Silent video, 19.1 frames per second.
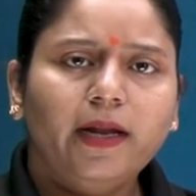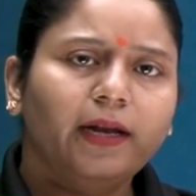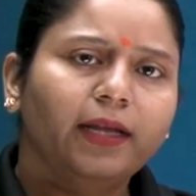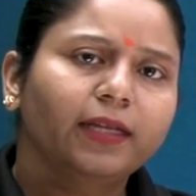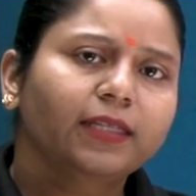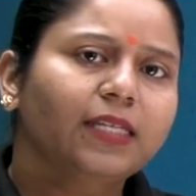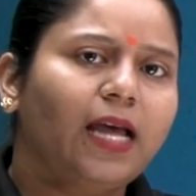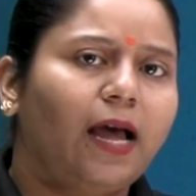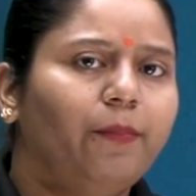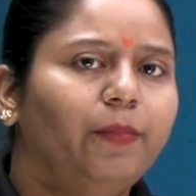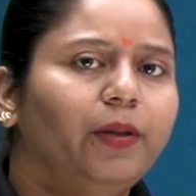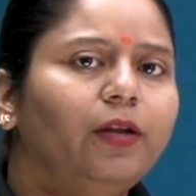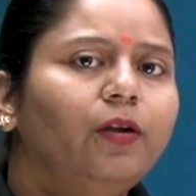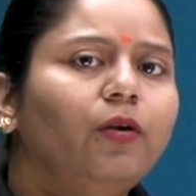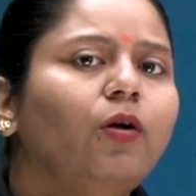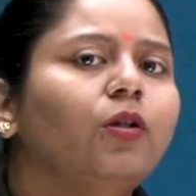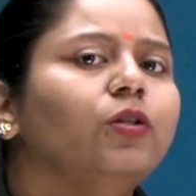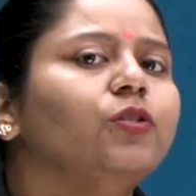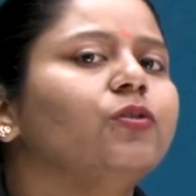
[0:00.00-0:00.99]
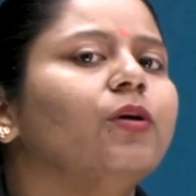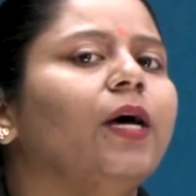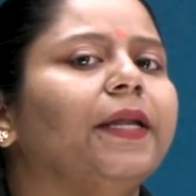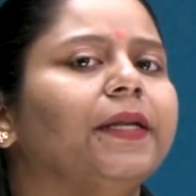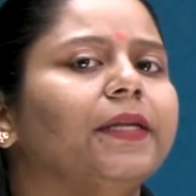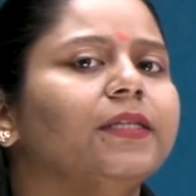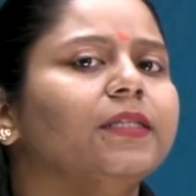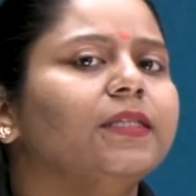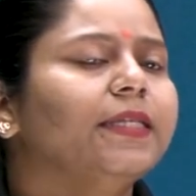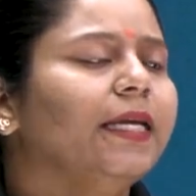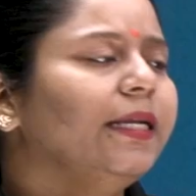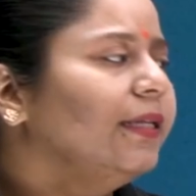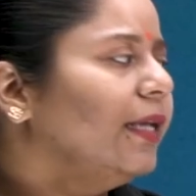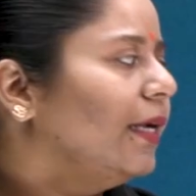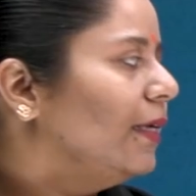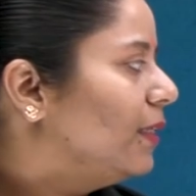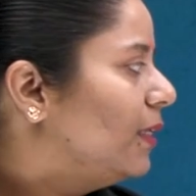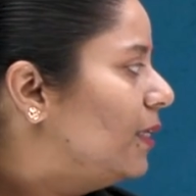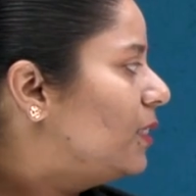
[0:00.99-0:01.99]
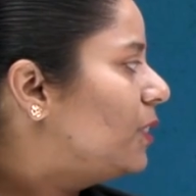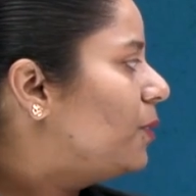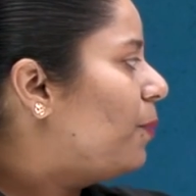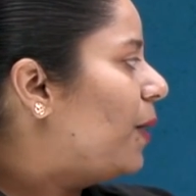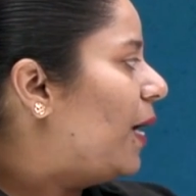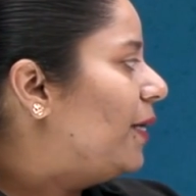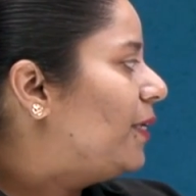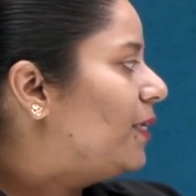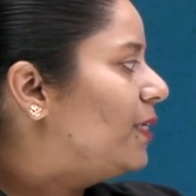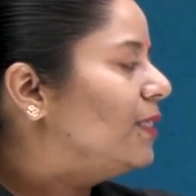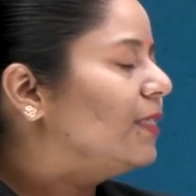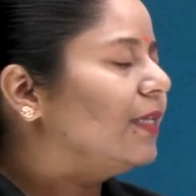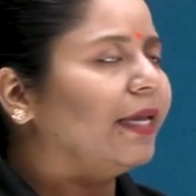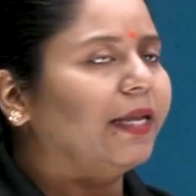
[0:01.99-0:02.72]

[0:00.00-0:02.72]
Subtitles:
and examiner also understand that this part is